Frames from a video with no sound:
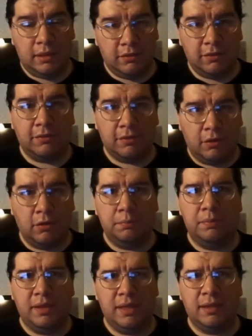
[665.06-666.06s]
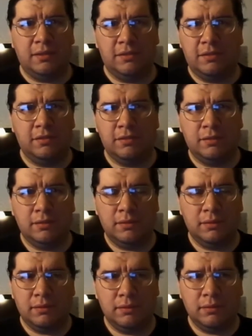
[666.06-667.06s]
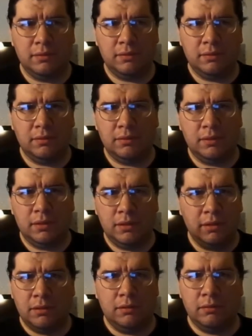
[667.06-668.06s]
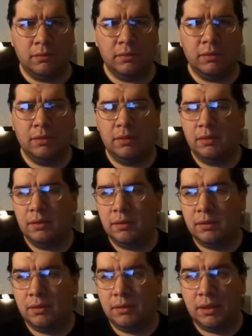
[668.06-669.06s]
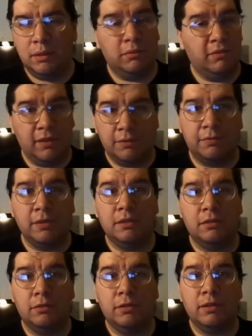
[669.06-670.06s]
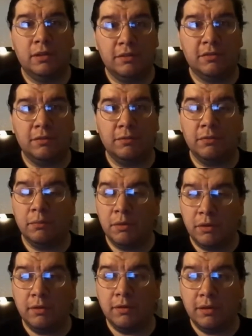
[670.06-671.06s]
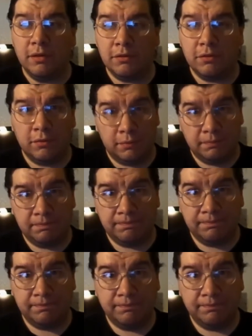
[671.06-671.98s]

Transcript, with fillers: And I just hope that, you know, they will definitely learn a lesson from all of this